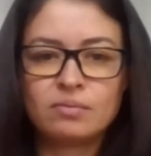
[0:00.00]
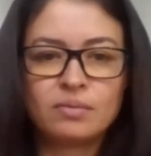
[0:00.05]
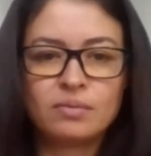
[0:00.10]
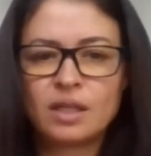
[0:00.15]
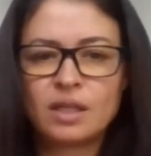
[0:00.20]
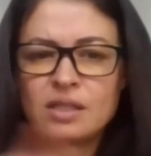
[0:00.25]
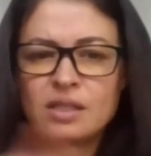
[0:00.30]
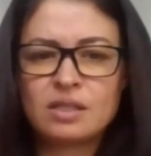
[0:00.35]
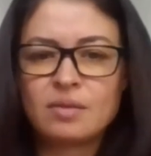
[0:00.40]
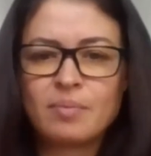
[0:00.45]

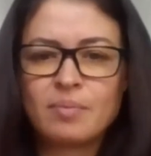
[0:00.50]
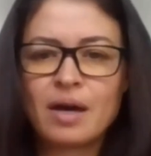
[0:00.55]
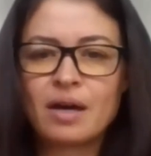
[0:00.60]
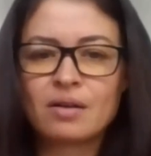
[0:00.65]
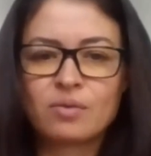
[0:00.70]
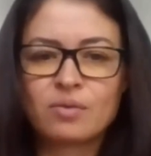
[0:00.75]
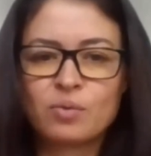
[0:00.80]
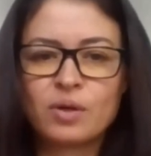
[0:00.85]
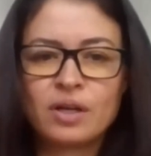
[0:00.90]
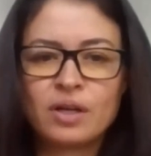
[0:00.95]
It doesn't
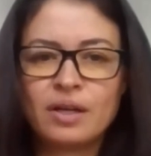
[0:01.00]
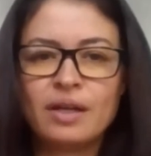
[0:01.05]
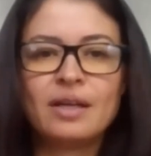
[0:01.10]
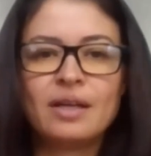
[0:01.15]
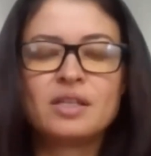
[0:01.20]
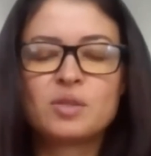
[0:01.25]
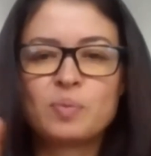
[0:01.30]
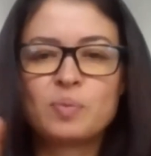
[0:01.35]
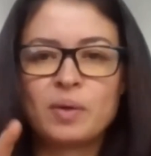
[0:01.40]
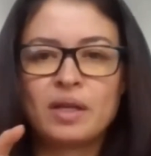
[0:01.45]
matter what it
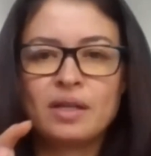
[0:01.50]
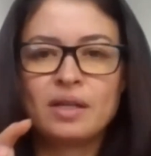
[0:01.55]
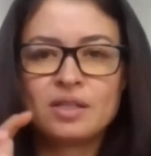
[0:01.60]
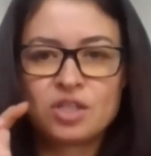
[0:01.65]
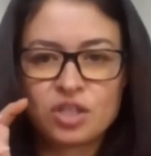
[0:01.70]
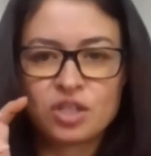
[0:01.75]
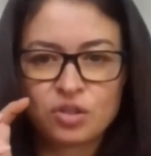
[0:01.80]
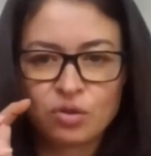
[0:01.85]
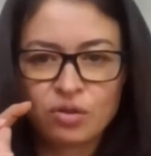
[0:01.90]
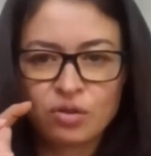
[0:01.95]
is, but it's
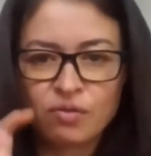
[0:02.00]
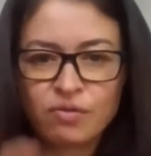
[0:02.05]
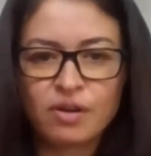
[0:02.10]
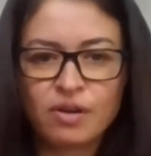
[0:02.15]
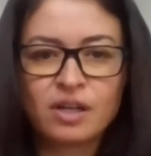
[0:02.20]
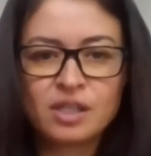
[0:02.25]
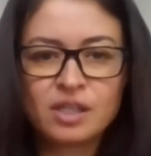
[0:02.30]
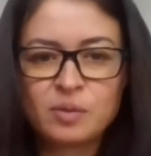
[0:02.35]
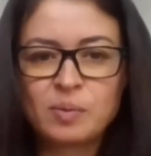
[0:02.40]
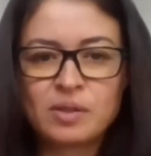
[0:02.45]
just on a
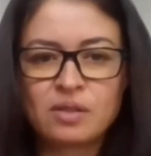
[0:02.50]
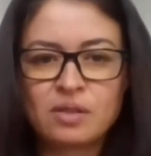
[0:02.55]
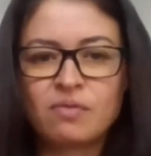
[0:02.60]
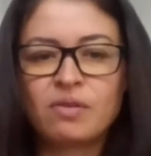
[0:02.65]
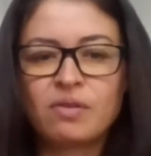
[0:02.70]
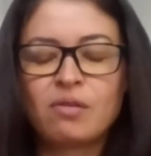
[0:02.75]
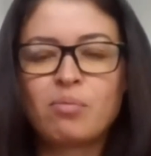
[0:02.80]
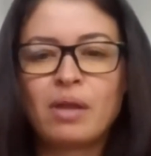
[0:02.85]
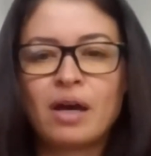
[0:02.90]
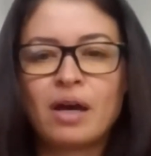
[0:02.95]
very
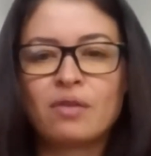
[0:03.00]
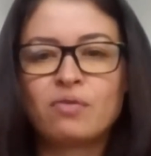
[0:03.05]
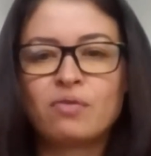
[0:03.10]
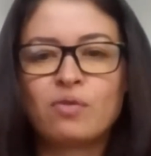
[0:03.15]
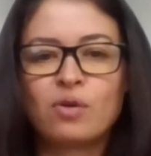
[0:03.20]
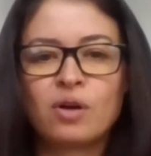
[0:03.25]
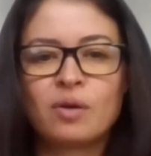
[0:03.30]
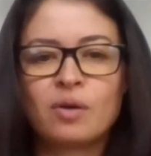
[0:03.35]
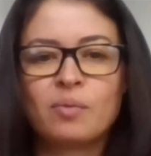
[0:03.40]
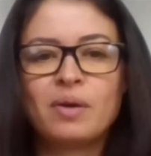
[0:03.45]
specific
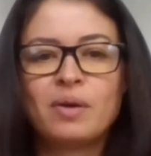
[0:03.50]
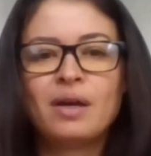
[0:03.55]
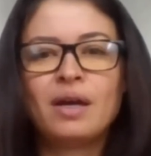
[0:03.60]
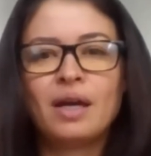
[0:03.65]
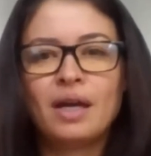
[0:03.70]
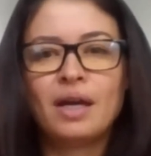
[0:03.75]
platform,